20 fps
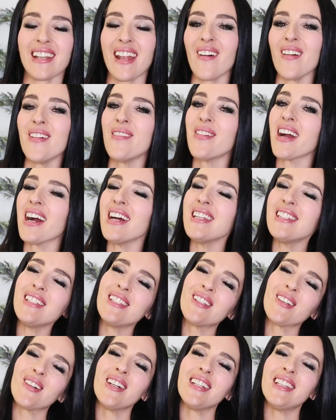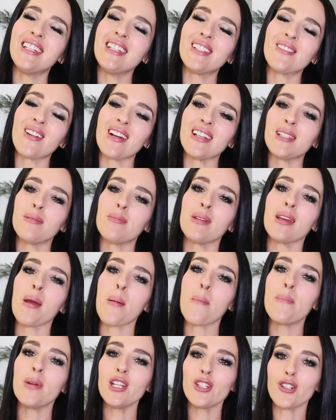Now, if you guys enjoyed this recipe,
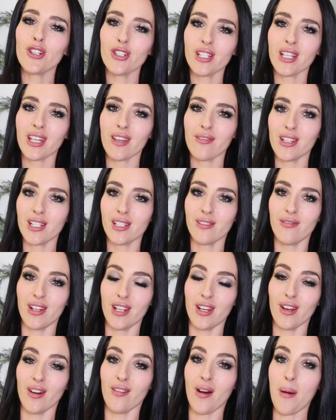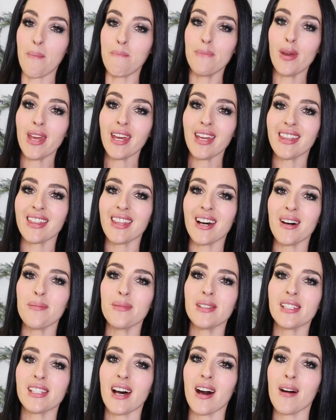be sure to give this video a big
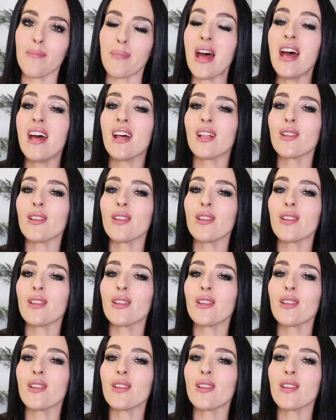thumbs up.